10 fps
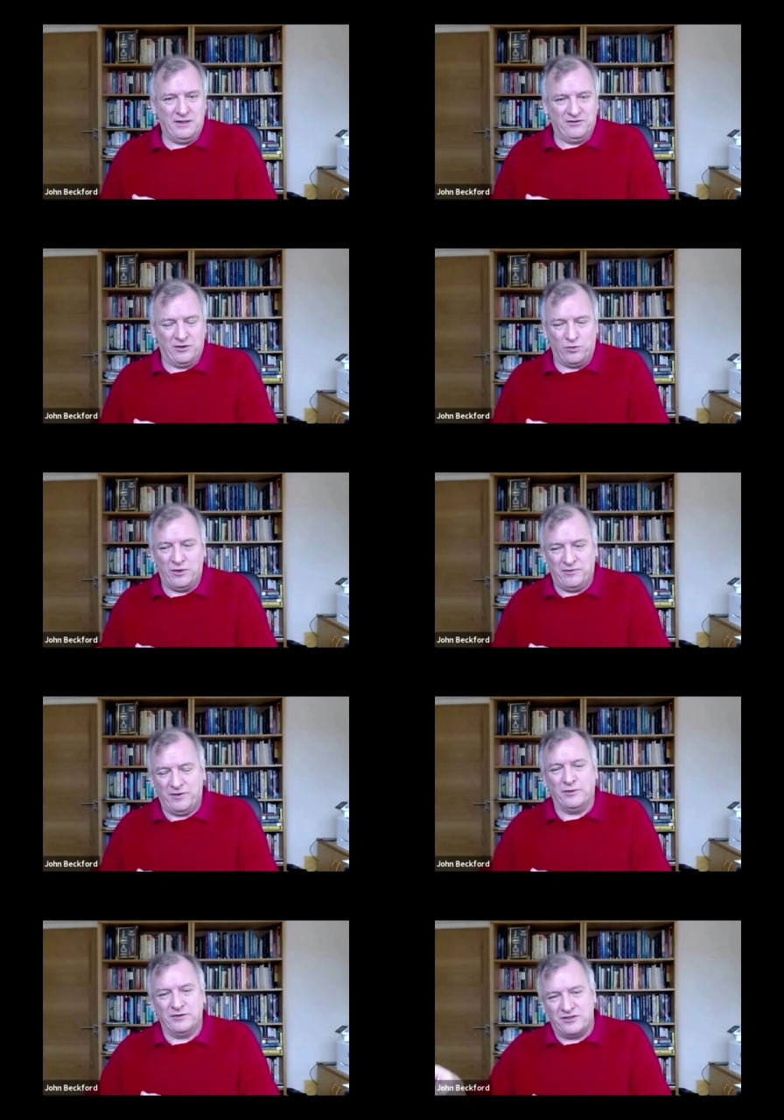So when
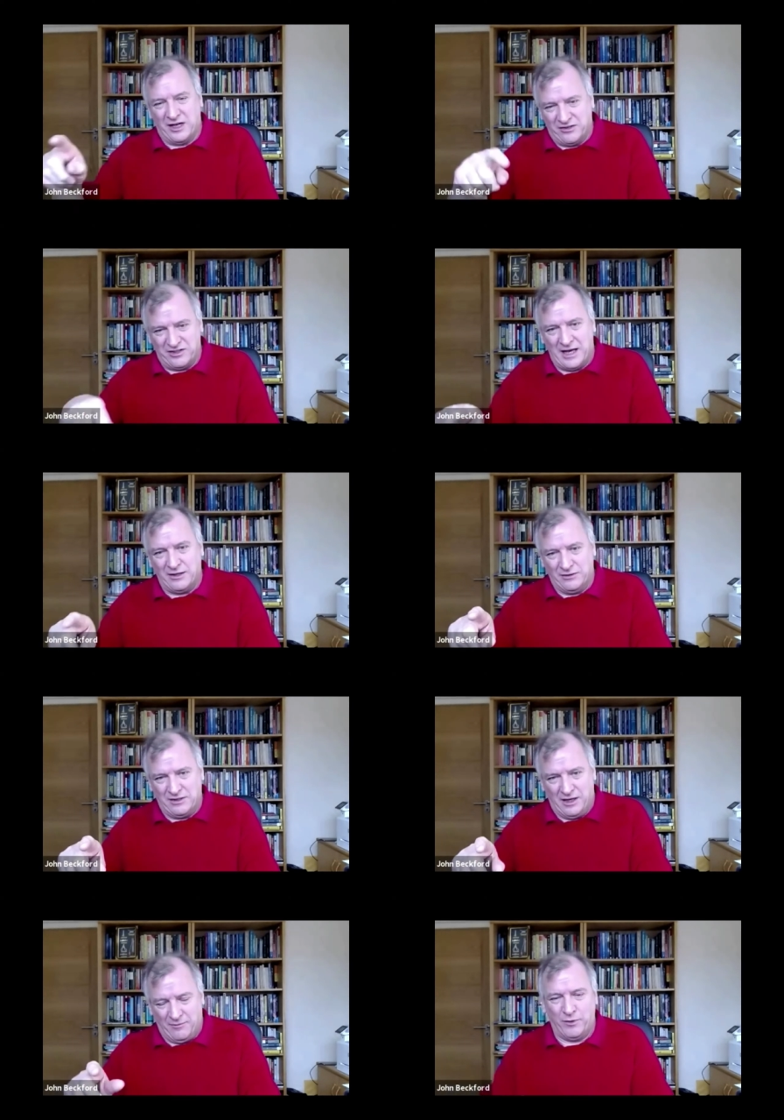we want to change the
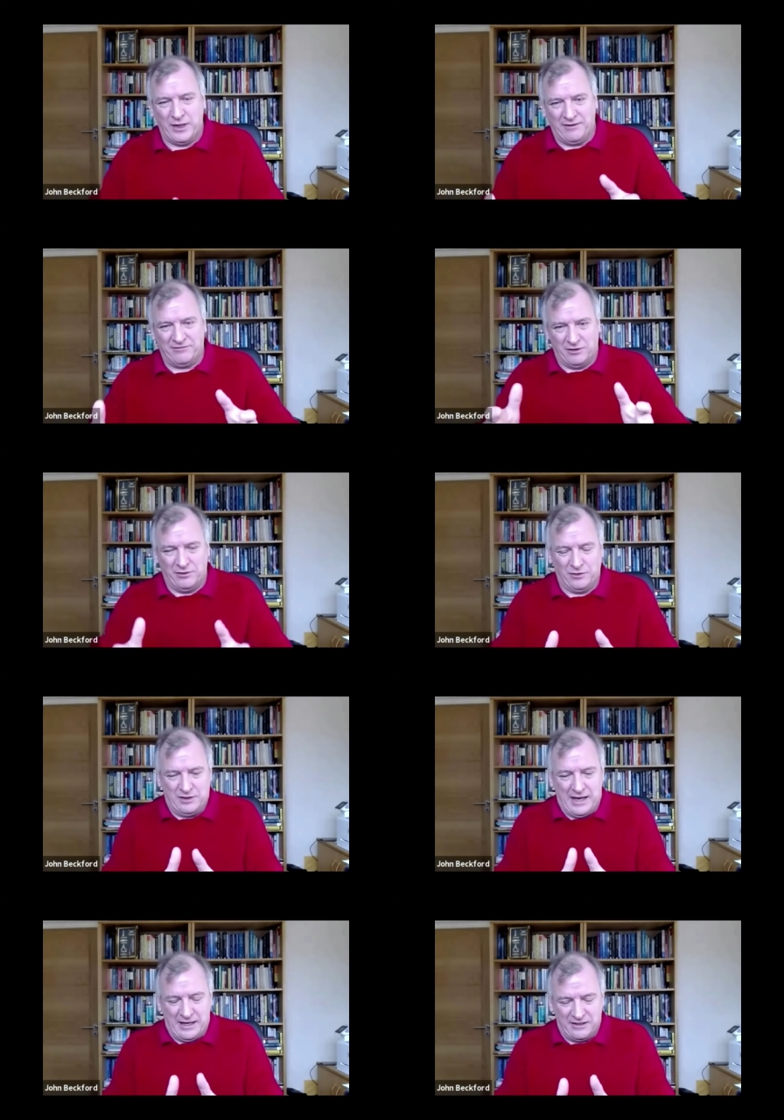outcome, we have to
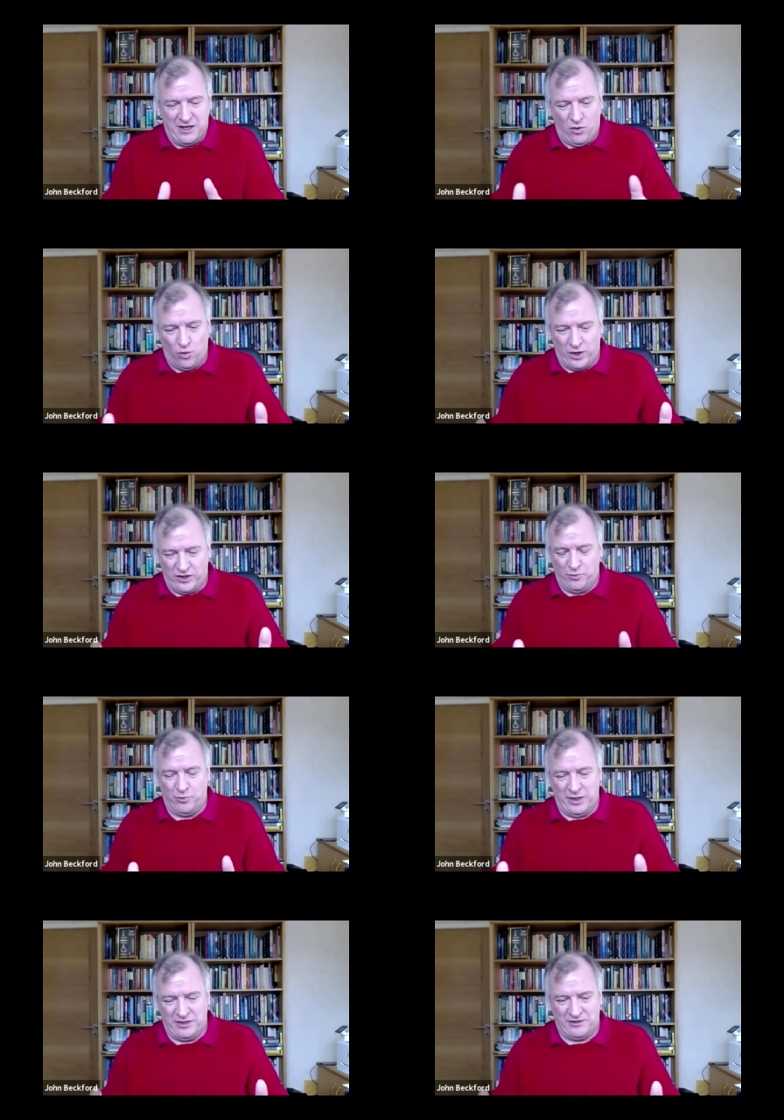look at which
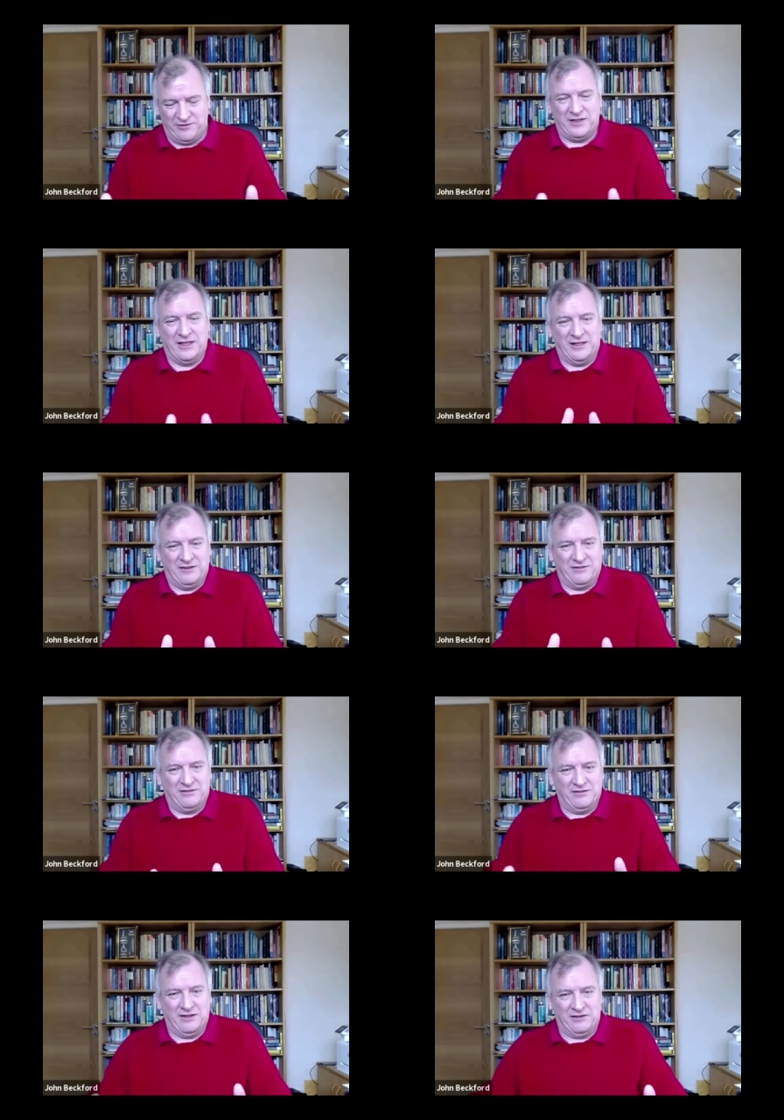bit of
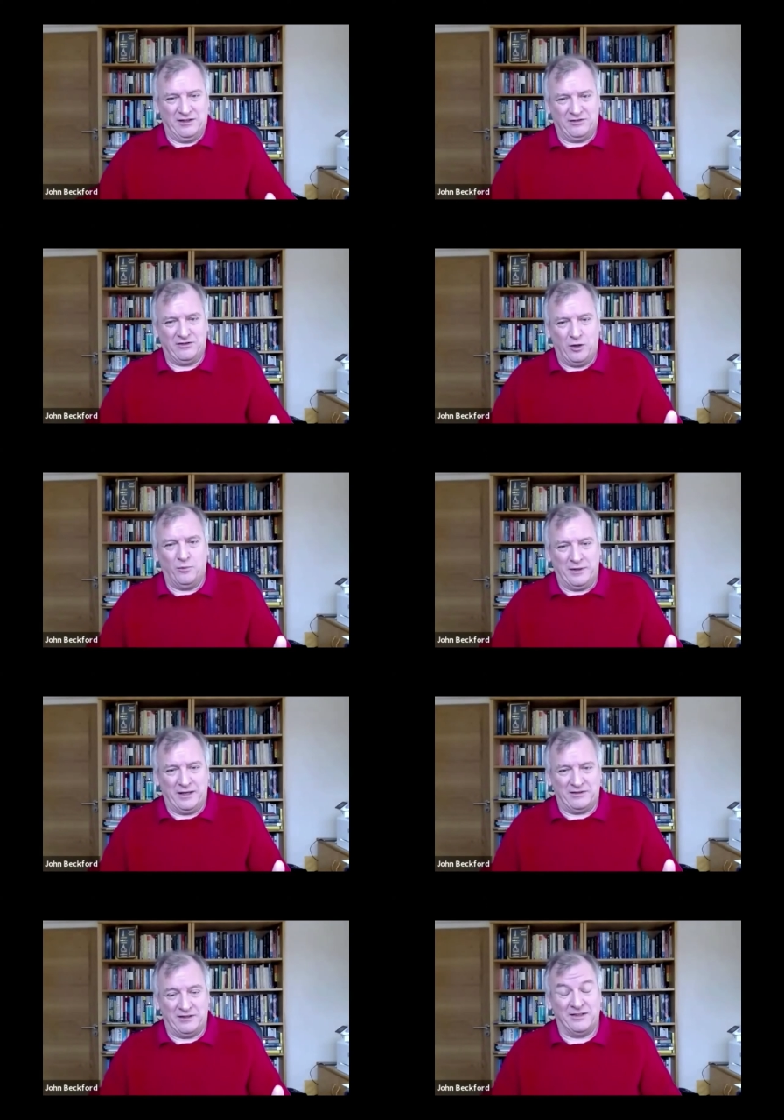these this
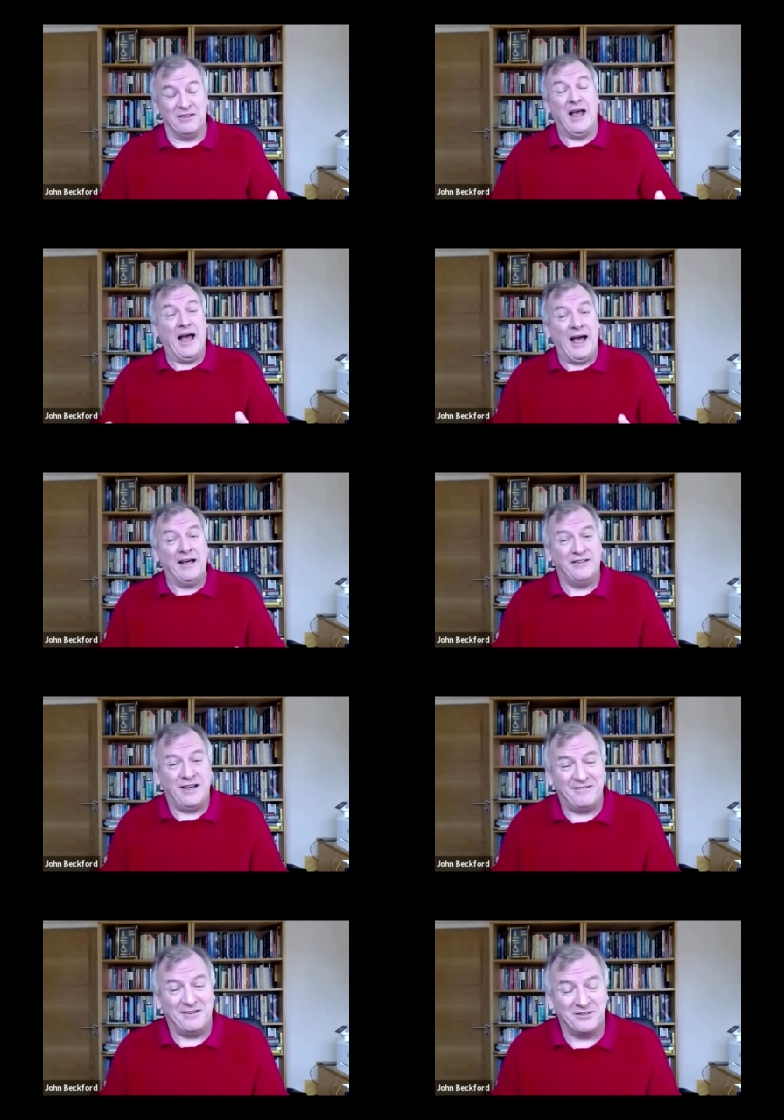complex things and
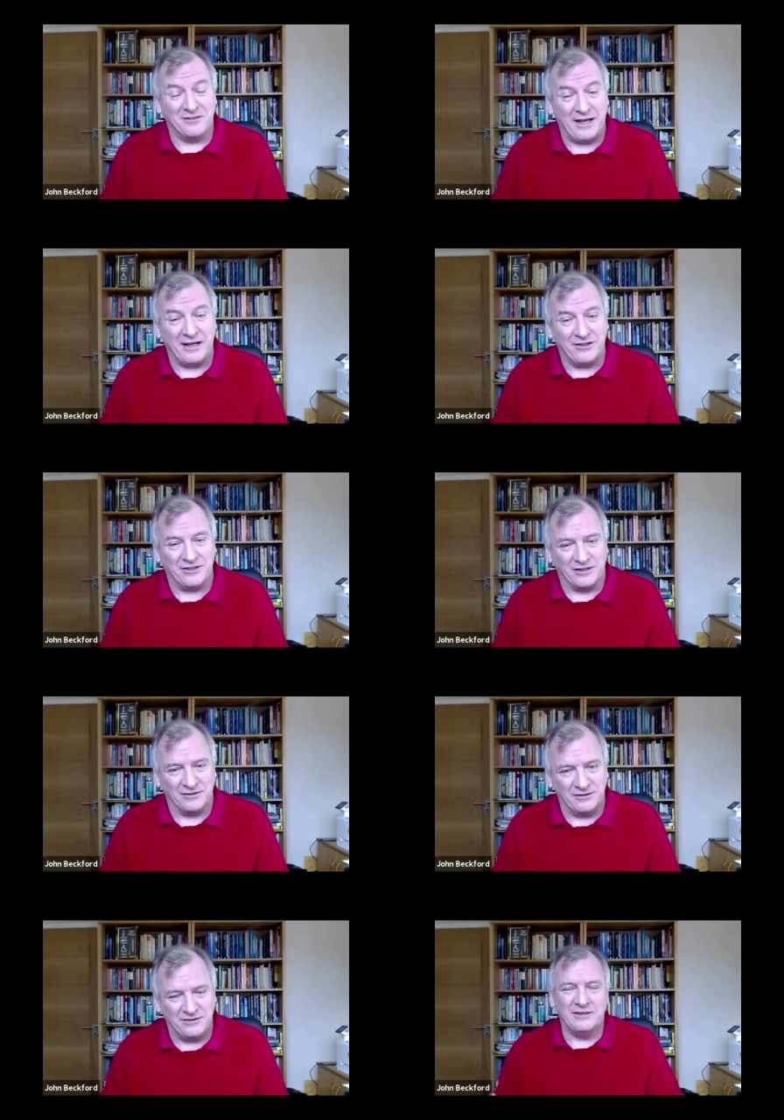their
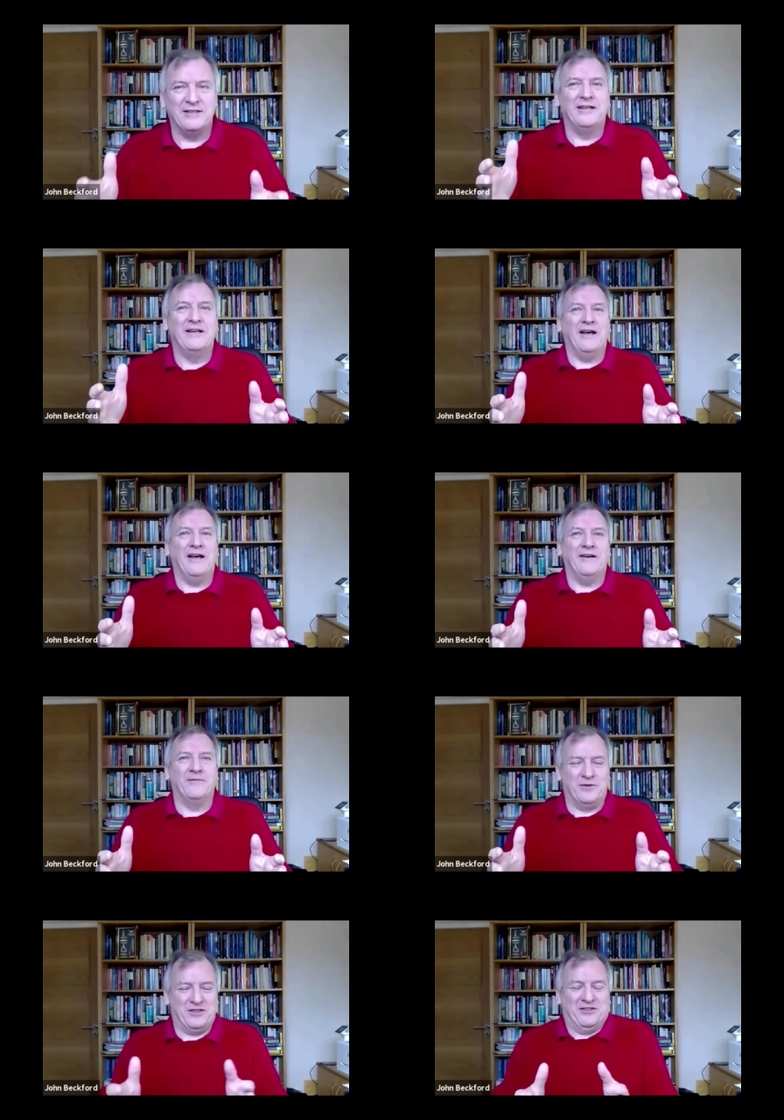interactions
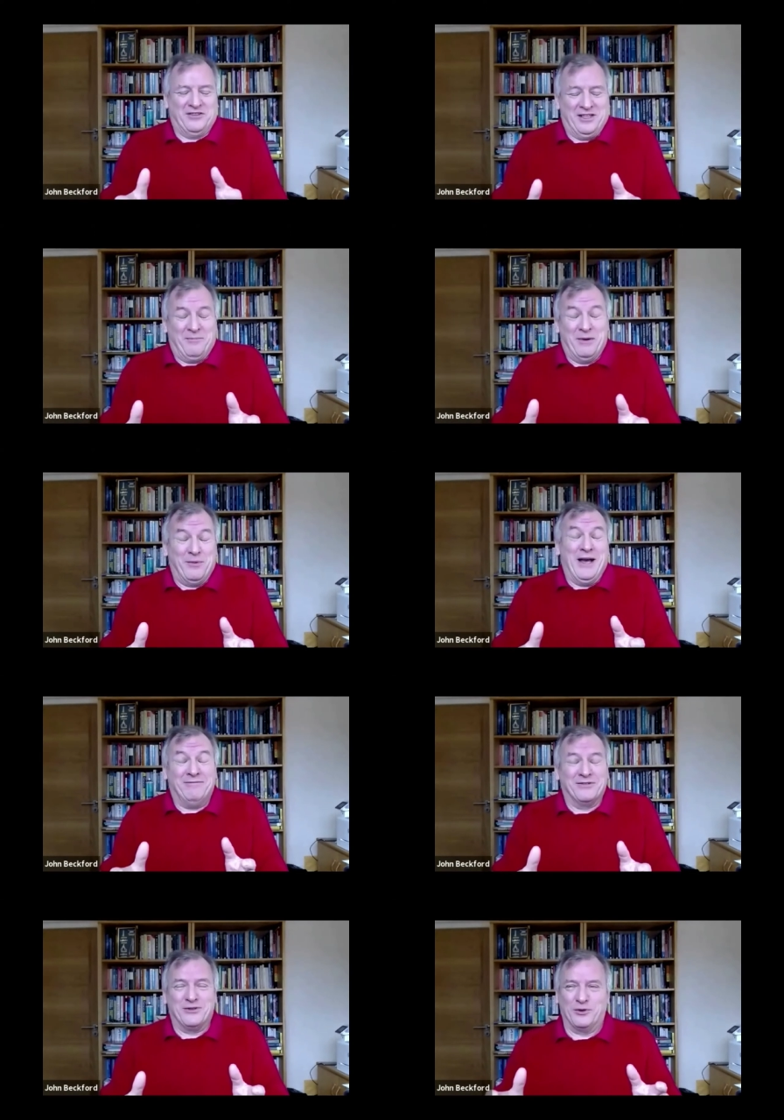which is the other bit we
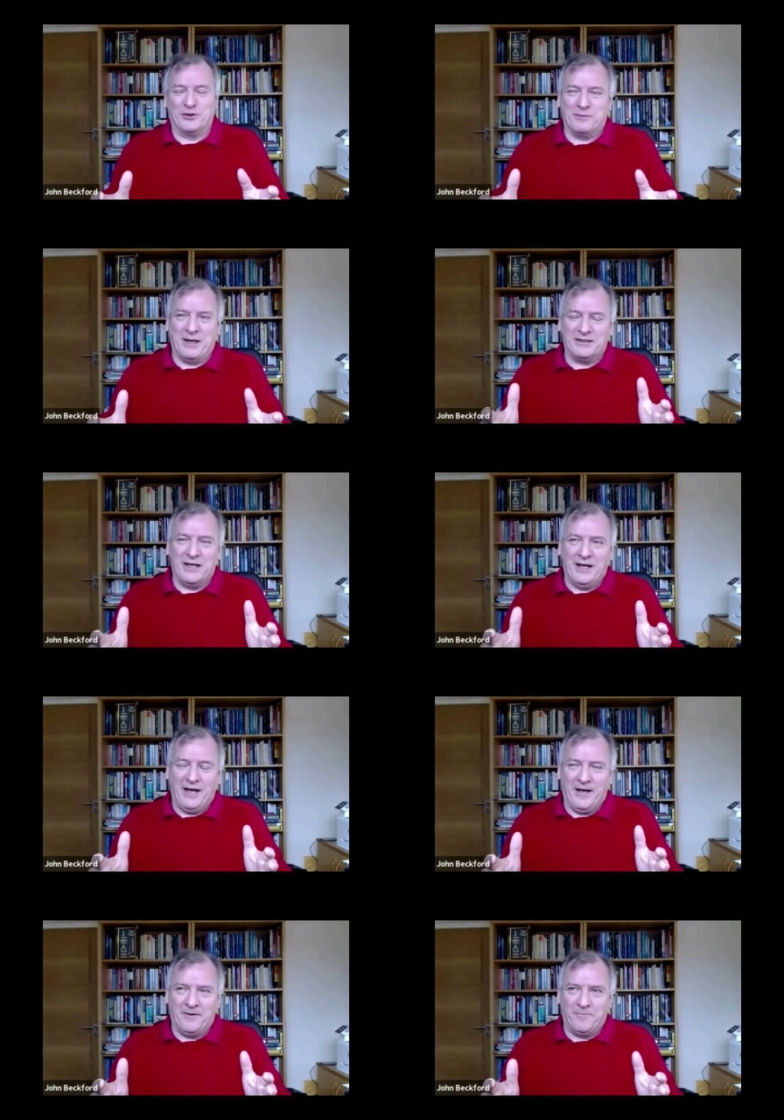haven't talked about,
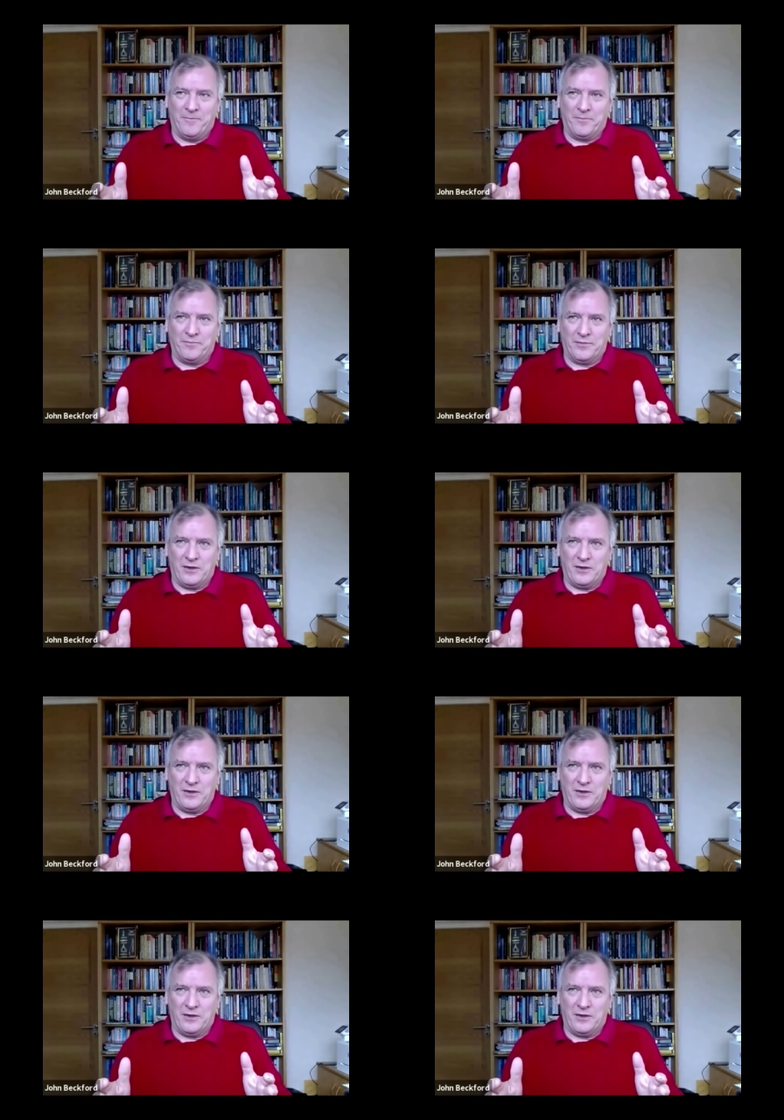um,